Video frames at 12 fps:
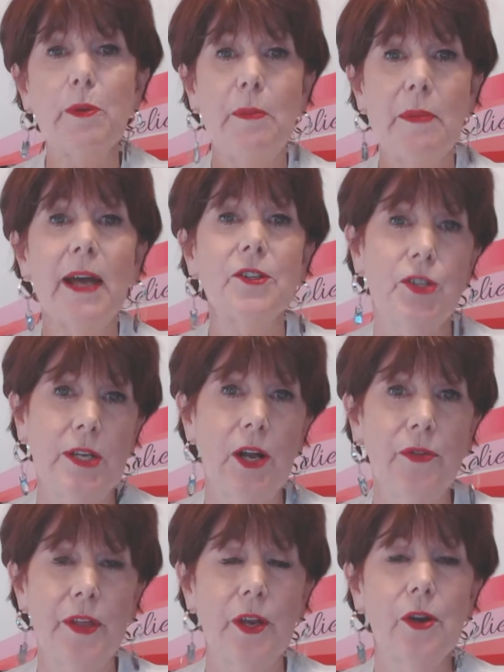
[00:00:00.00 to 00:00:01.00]
to be matched
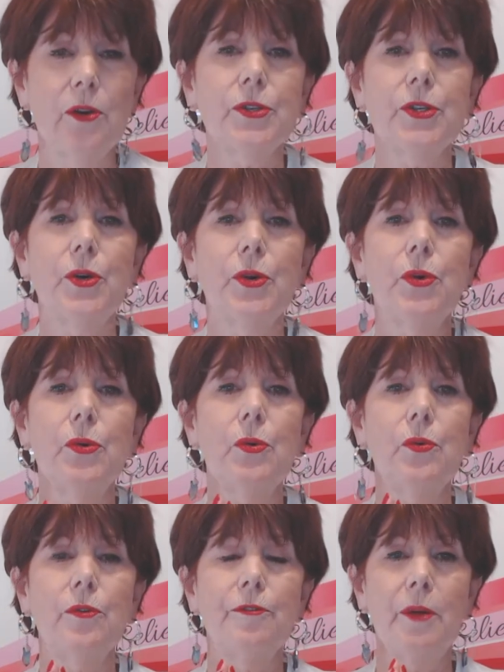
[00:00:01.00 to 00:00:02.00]
out there. So
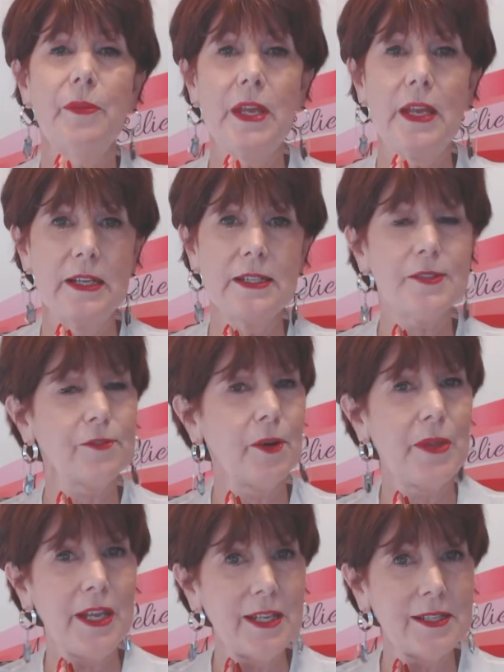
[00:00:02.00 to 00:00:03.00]
it's
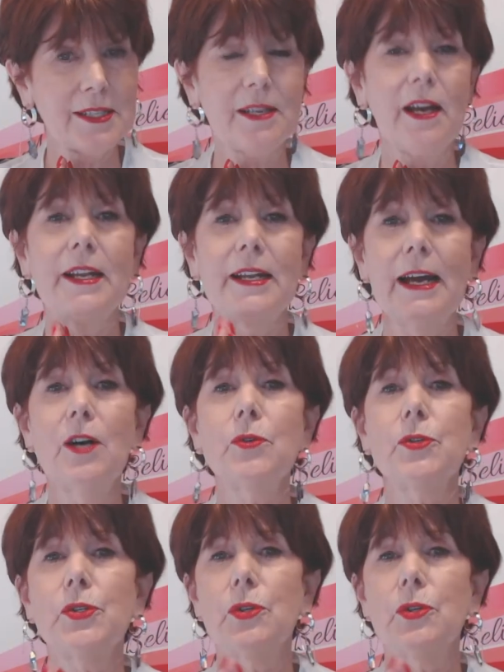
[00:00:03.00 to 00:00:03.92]
from the inside out.